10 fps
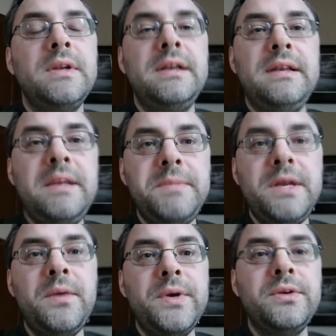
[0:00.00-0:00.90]
let me
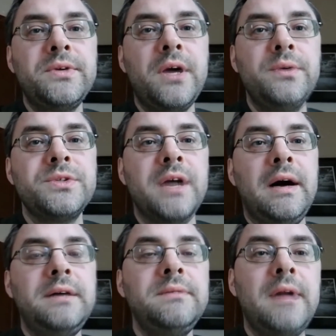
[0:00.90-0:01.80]
know what your goals
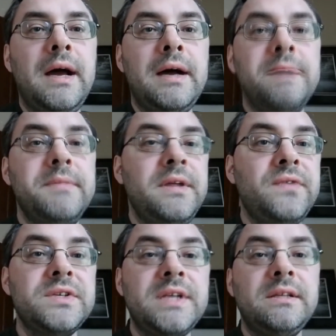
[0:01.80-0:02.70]
are. If
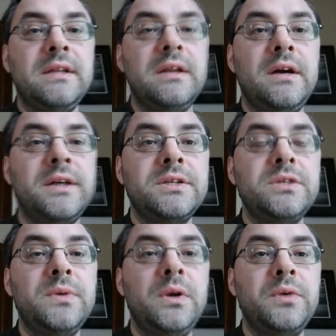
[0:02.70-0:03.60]
there's anything that I can
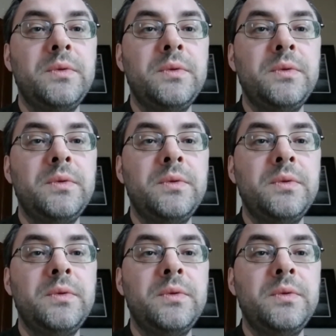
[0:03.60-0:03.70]
do along the